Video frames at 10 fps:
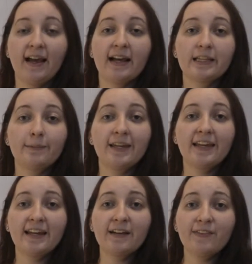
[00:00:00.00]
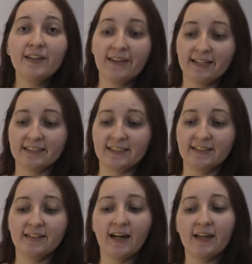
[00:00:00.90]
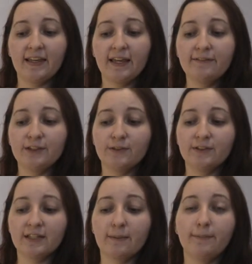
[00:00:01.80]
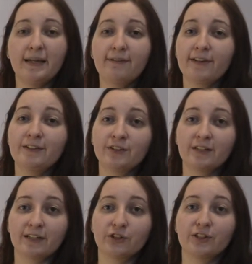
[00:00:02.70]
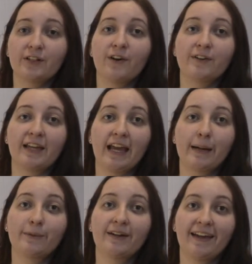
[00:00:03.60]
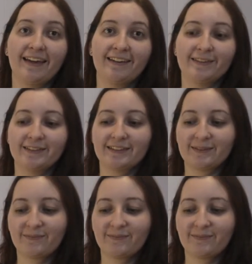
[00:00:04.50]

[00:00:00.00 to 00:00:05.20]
At the beginning of the lesson, I gave students a brief introduction on camera angles.